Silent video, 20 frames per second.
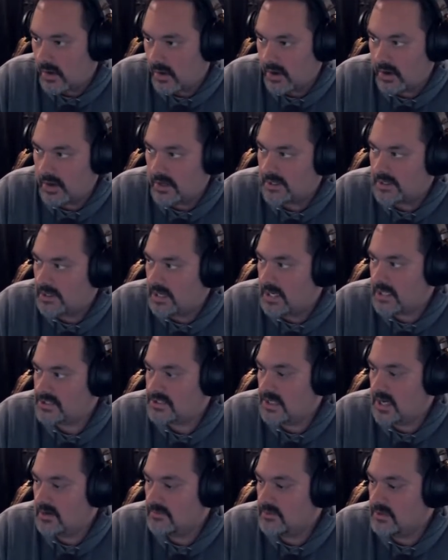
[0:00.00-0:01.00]
on a
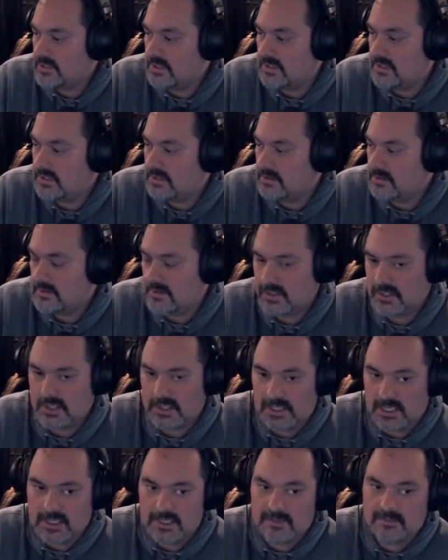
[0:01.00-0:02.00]
hotshot rig.
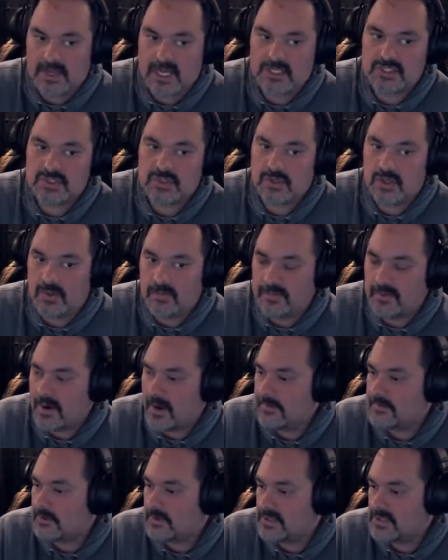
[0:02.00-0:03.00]
You need to make sure you
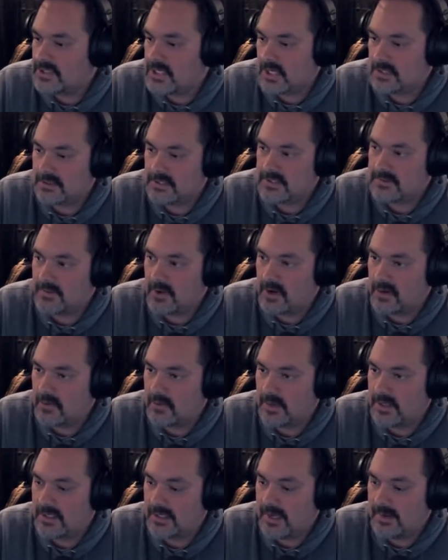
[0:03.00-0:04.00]
properly check this
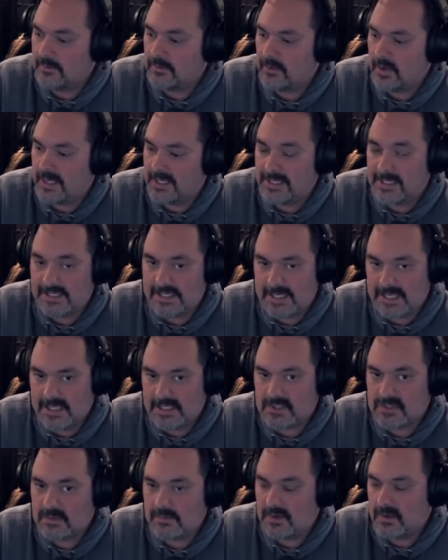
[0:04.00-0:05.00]
breakaway cable and it
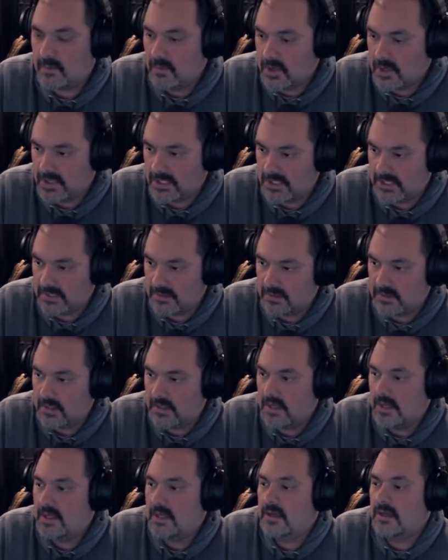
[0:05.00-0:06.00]
needs to be working.
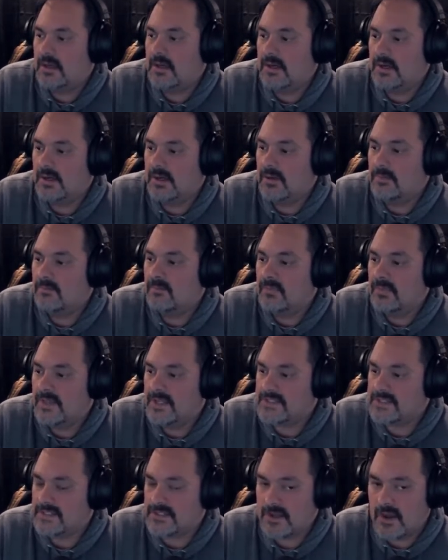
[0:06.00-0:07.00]
Um,
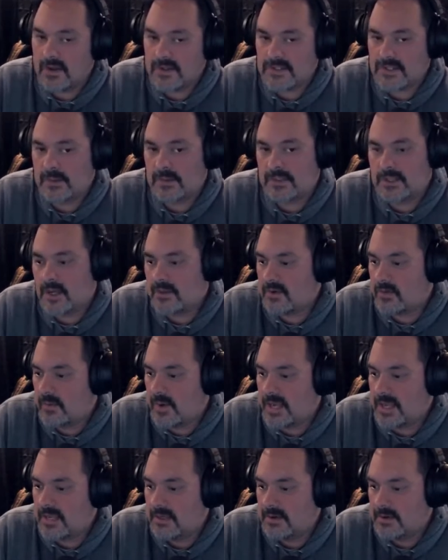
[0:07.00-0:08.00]
this is also another
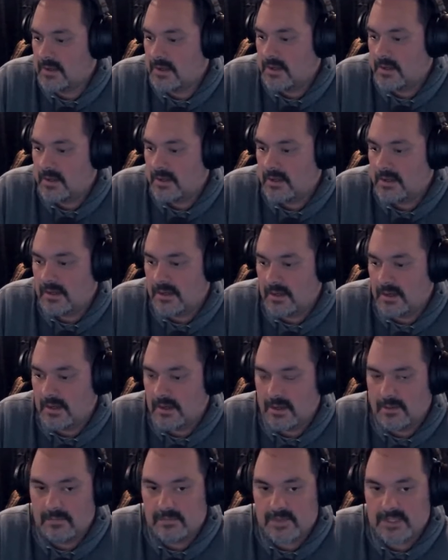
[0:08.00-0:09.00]
way.
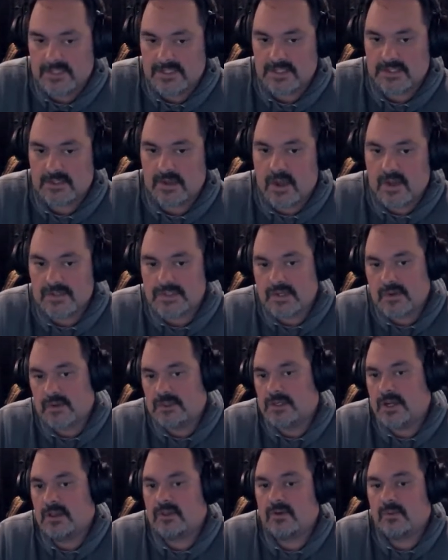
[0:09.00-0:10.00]
Uh, this is also
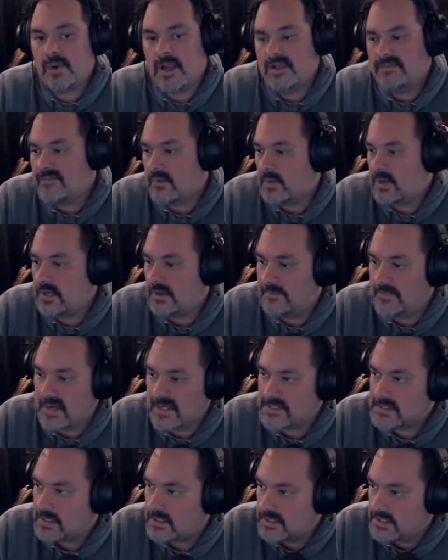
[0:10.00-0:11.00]
another way for you to
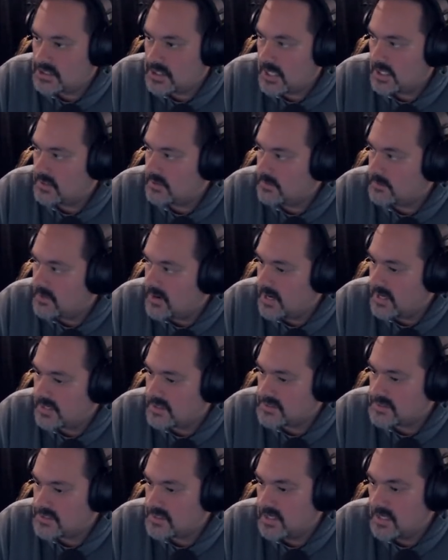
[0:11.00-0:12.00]
basically check your
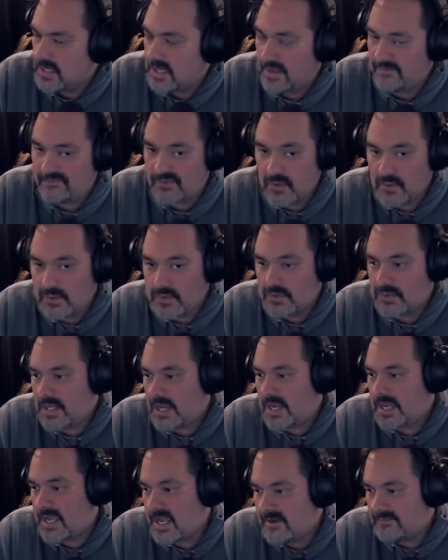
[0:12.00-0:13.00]
brakes. If you do
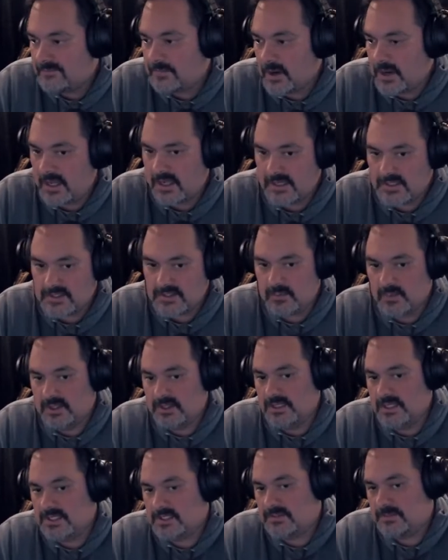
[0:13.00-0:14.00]
not have brakes
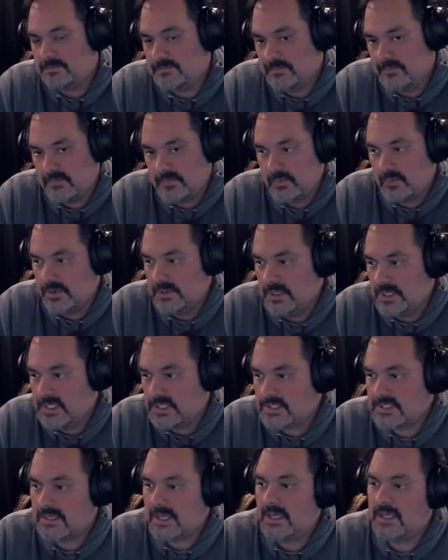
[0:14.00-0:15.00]
when this when
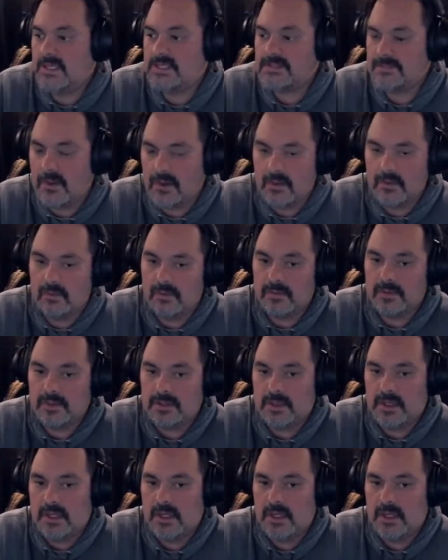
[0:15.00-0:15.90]
this thing is pulled,